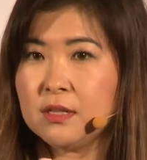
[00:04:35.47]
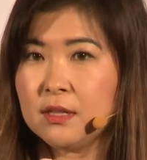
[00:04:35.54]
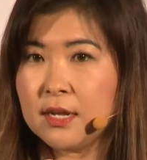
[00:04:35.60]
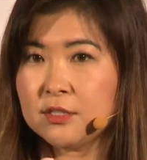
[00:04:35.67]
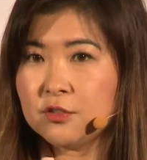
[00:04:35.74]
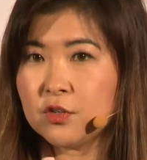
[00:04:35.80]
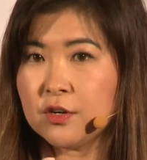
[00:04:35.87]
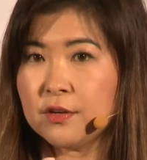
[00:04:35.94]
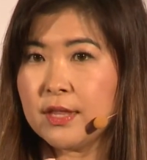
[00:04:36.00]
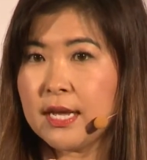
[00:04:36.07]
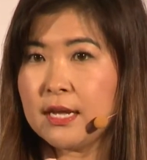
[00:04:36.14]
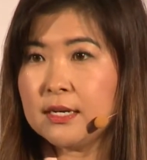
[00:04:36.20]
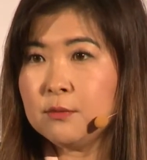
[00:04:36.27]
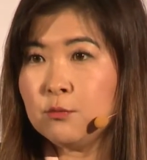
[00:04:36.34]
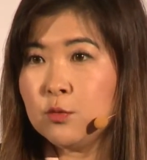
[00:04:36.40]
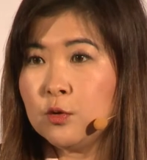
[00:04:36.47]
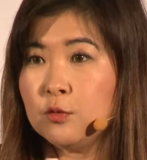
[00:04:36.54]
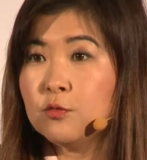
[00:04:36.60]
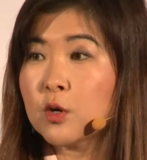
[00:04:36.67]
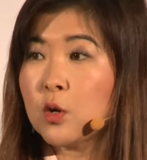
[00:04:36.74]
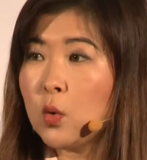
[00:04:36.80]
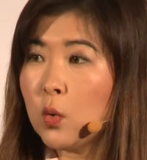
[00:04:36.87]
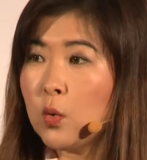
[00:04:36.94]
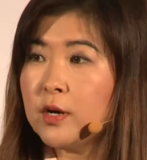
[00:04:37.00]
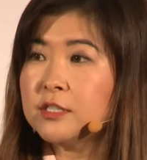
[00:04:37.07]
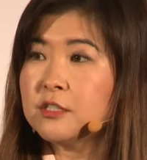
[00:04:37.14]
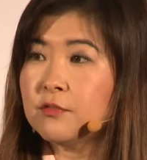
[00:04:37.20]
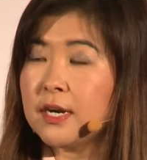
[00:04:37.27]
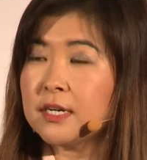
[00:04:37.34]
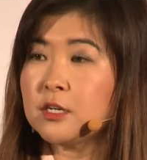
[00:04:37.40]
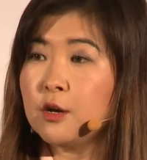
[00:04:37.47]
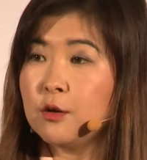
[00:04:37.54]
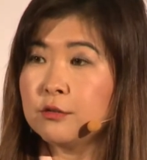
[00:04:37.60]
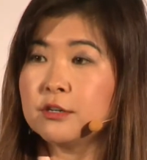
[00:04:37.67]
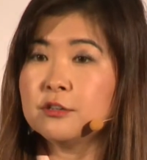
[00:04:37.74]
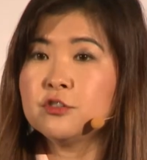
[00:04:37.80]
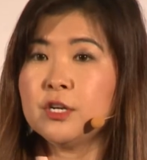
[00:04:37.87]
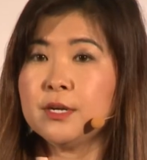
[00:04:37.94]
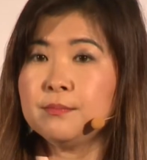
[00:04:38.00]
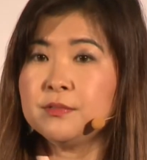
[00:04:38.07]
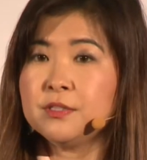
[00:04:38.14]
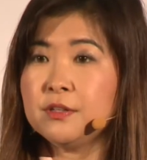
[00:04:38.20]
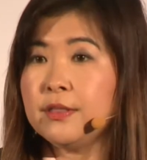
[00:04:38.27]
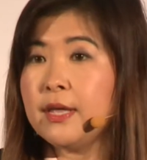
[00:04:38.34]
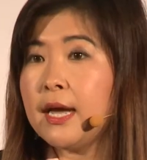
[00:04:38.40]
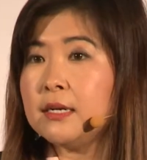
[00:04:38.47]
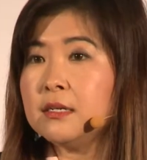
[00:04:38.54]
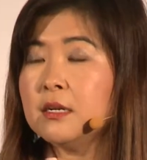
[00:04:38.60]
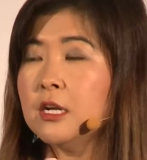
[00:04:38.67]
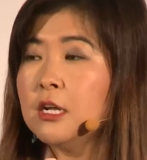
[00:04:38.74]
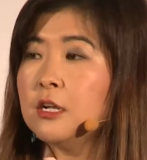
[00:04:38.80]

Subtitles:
ledger that will record direct ownership so that